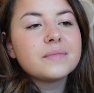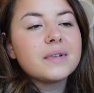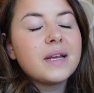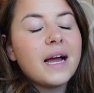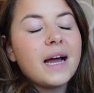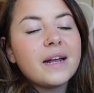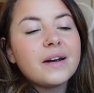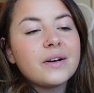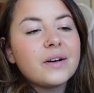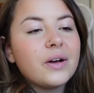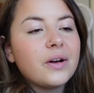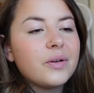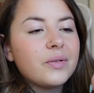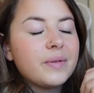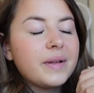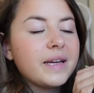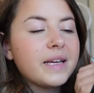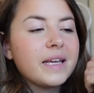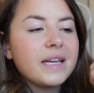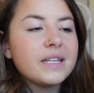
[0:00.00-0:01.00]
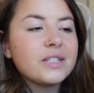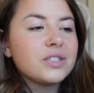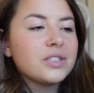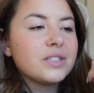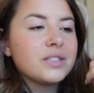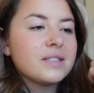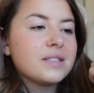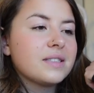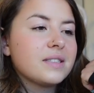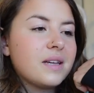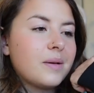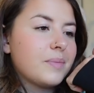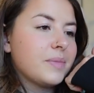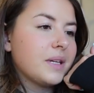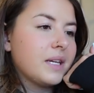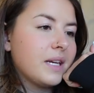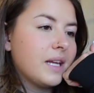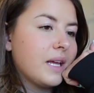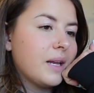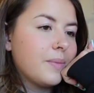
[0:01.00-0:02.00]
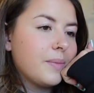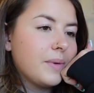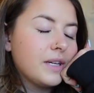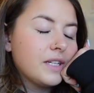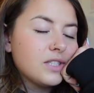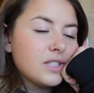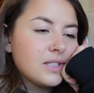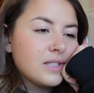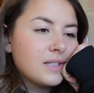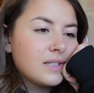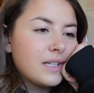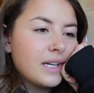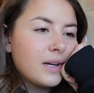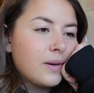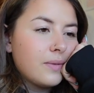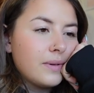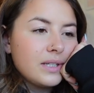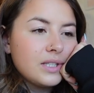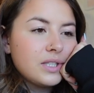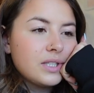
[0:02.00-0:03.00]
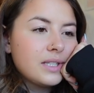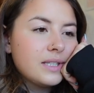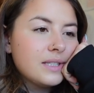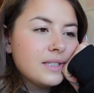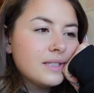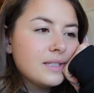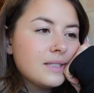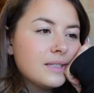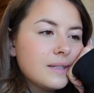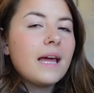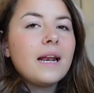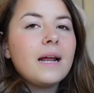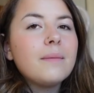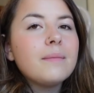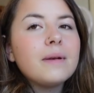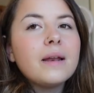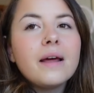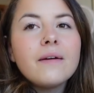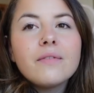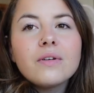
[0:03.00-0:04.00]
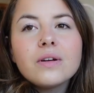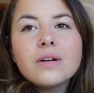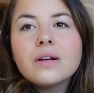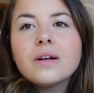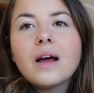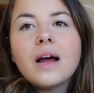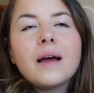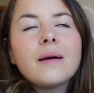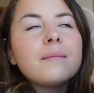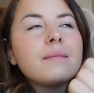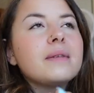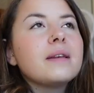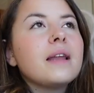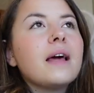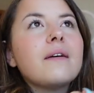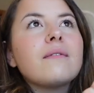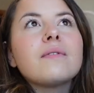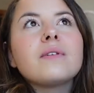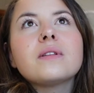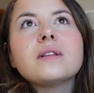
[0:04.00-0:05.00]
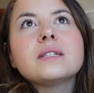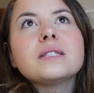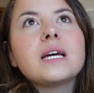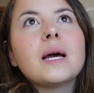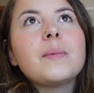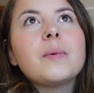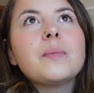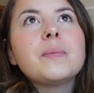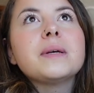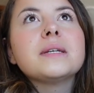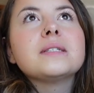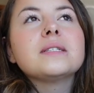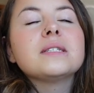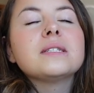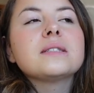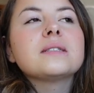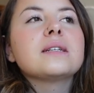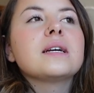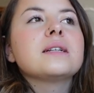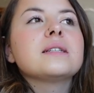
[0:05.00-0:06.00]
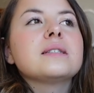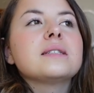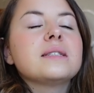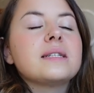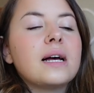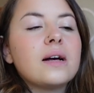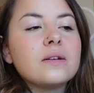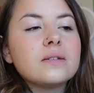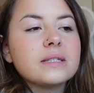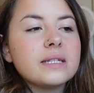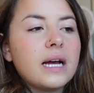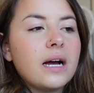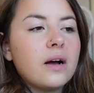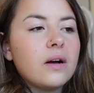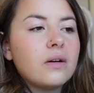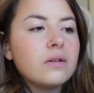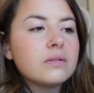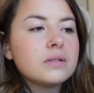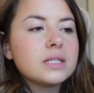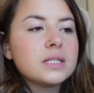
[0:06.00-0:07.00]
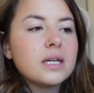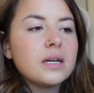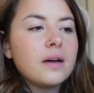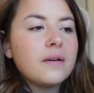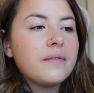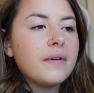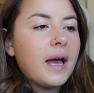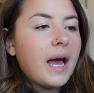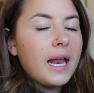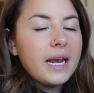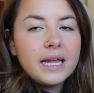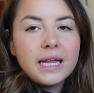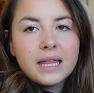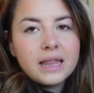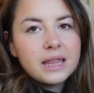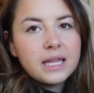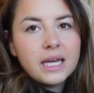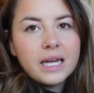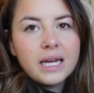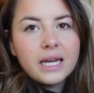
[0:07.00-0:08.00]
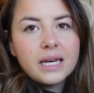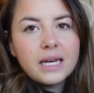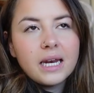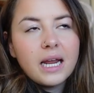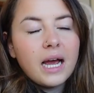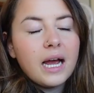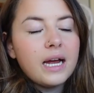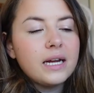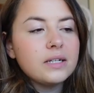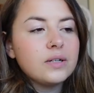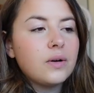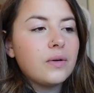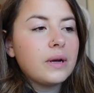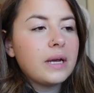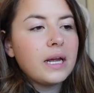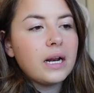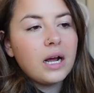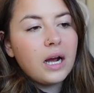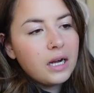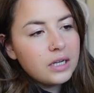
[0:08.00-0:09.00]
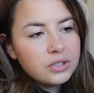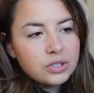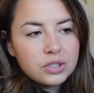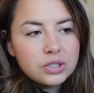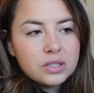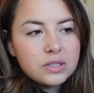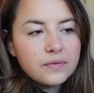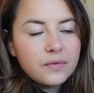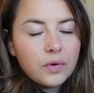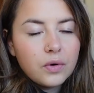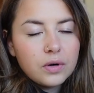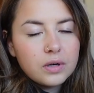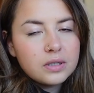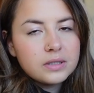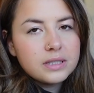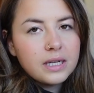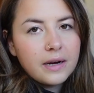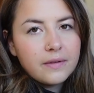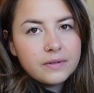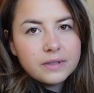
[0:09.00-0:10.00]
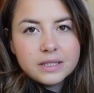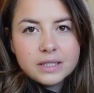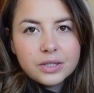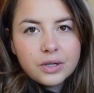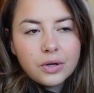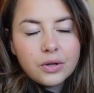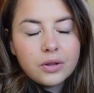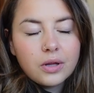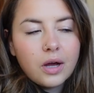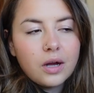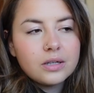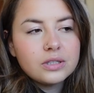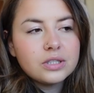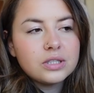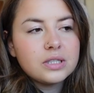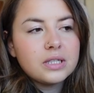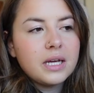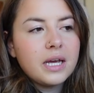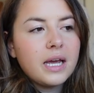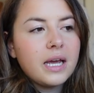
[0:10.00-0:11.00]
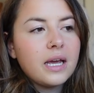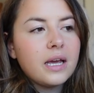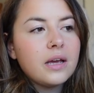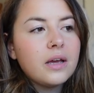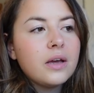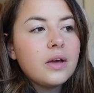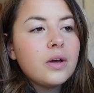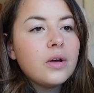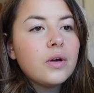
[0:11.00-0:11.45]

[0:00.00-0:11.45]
I don't know, like, it's just something in me just, like, wishes. And I'm never the type of business that sells out of anything. I don't get hundreds of orders every single launch day,